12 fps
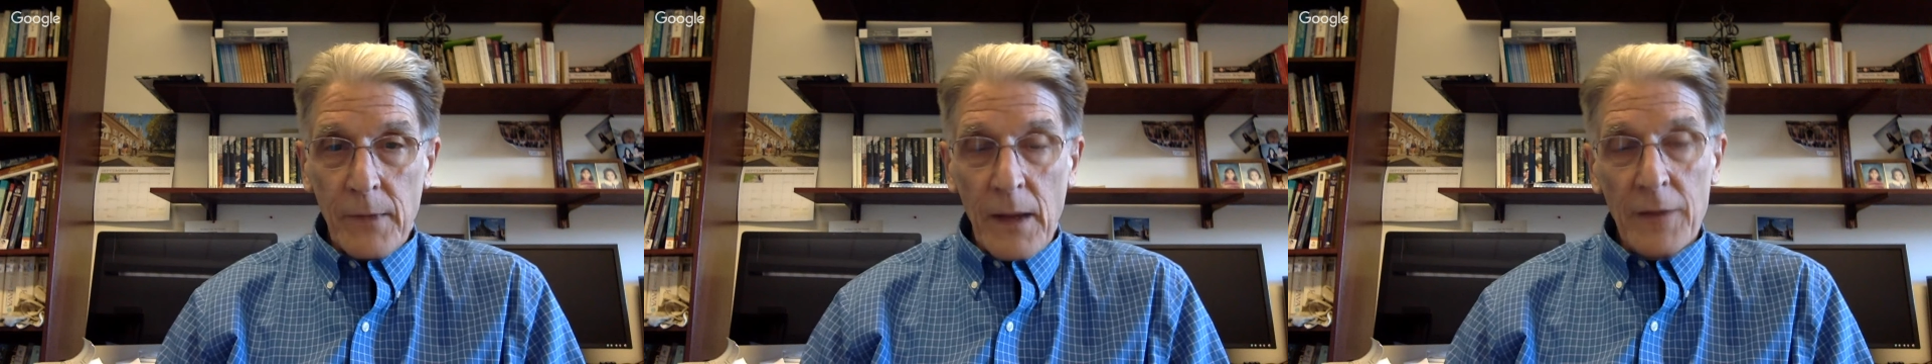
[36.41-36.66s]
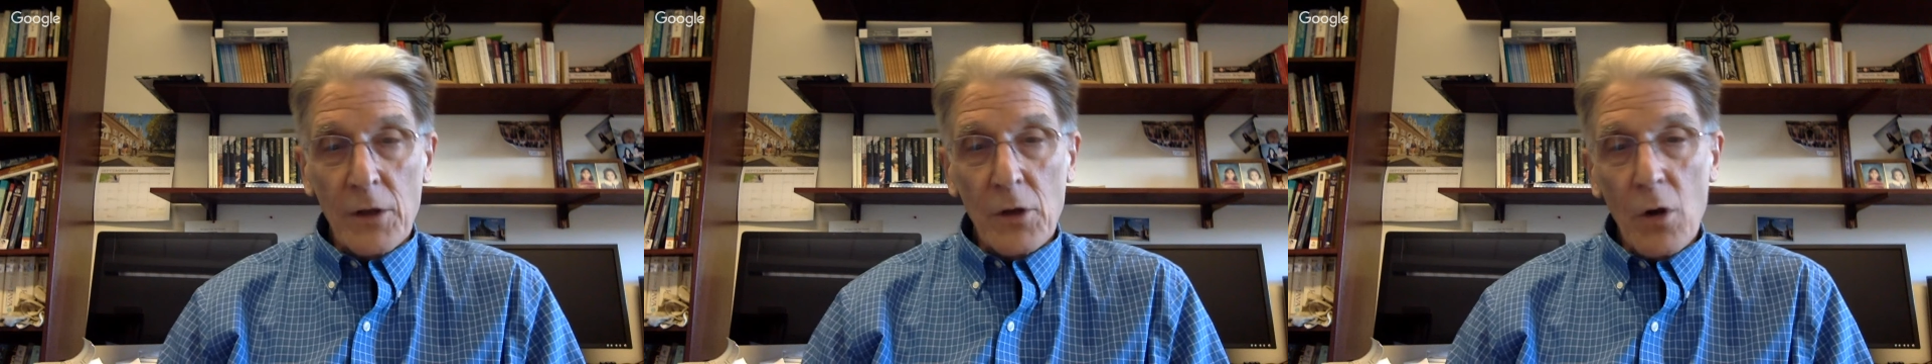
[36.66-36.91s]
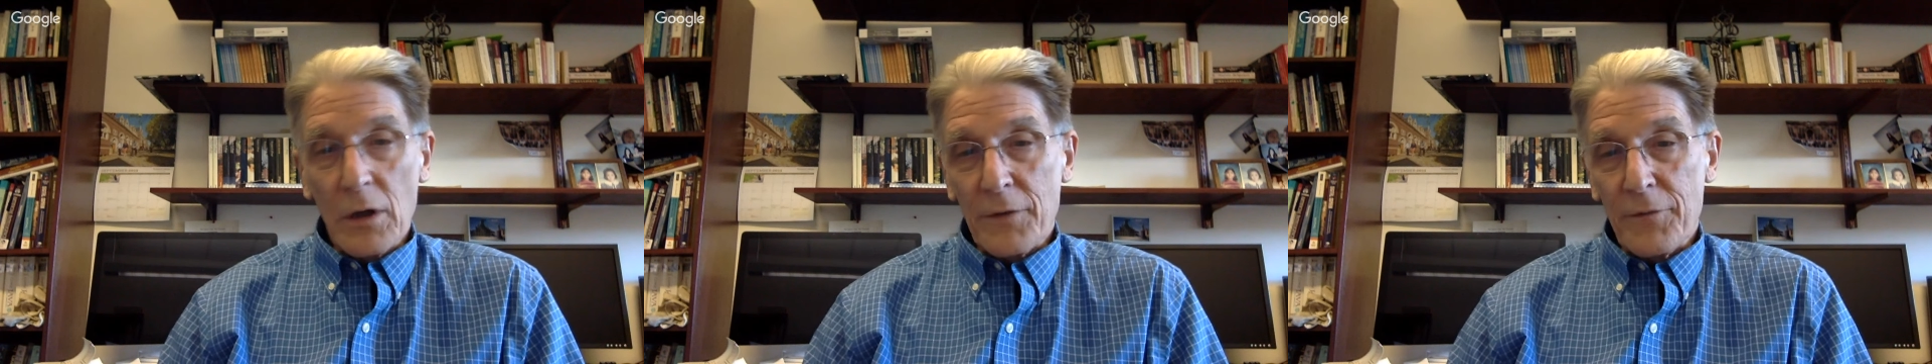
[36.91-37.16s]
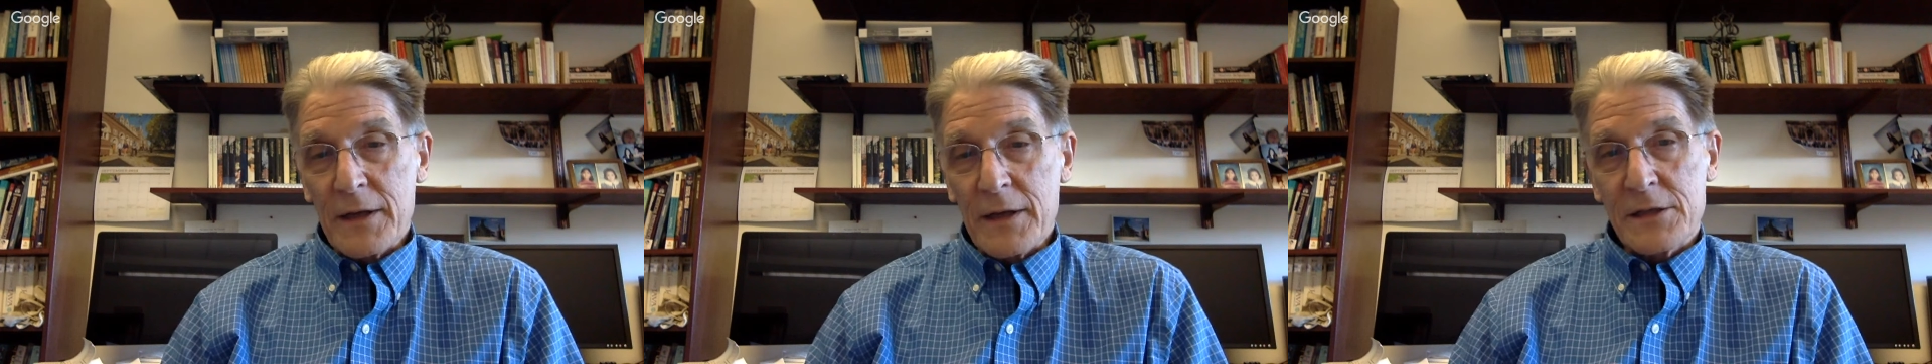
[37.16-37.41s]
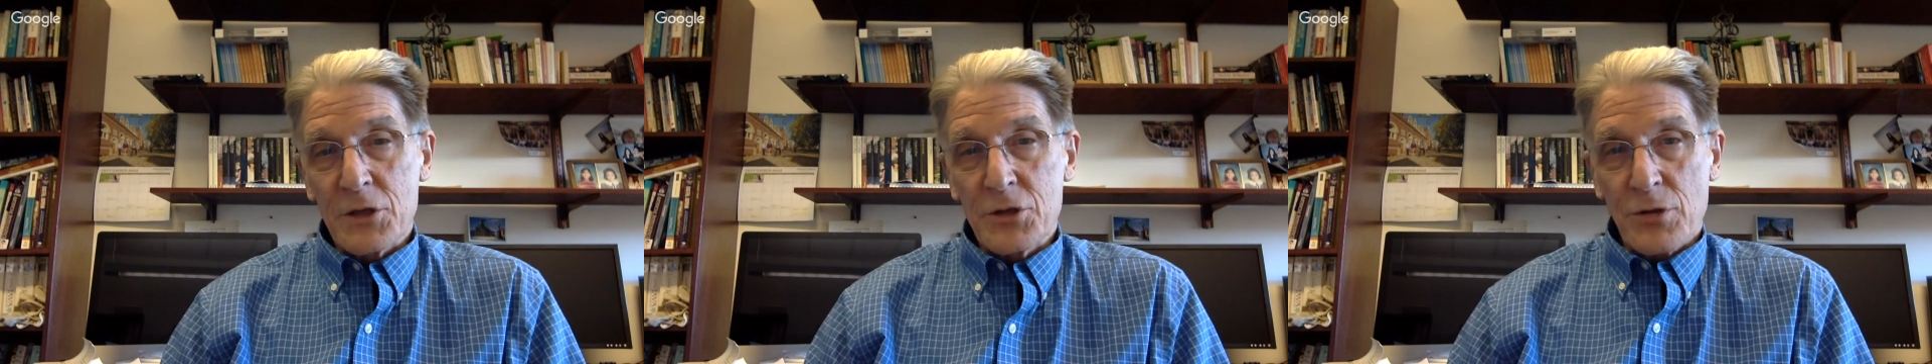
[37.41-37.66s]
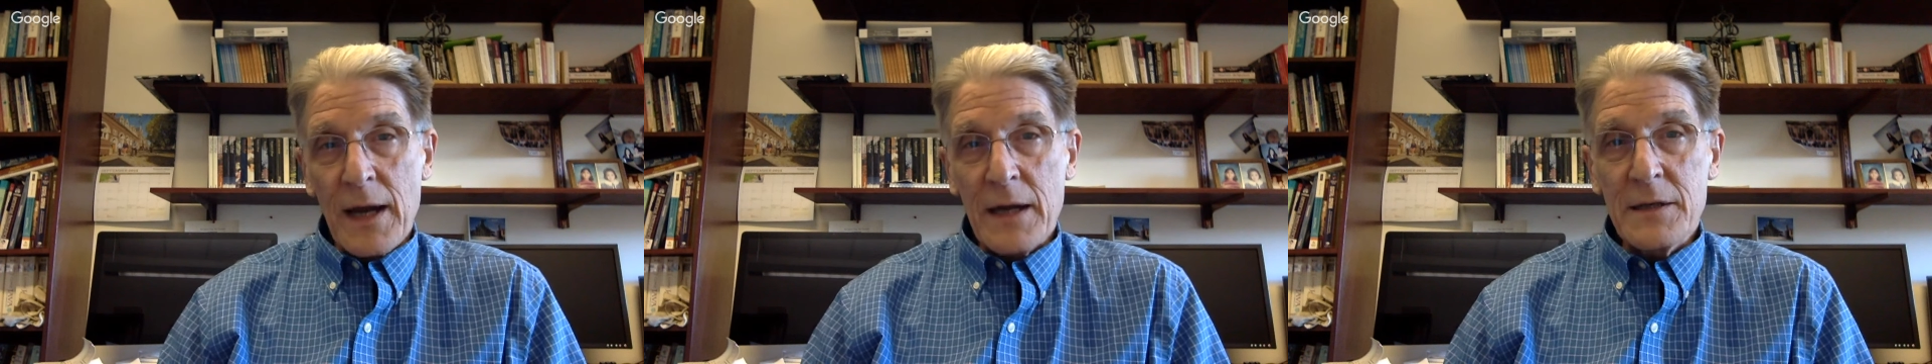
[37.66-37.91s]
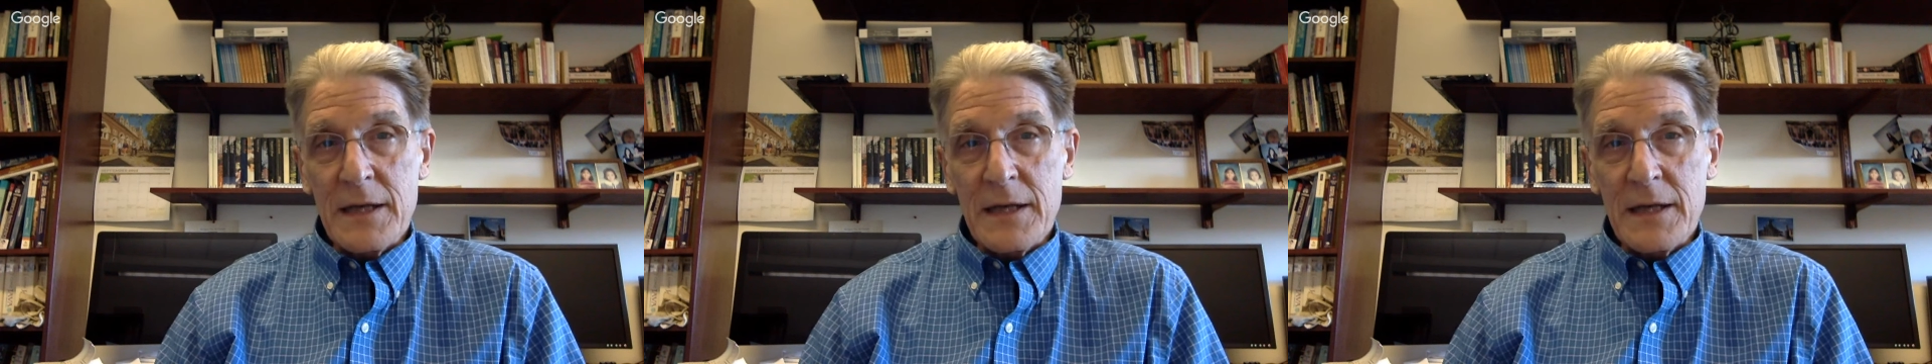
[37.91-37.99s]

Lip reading: And the goal of it is to train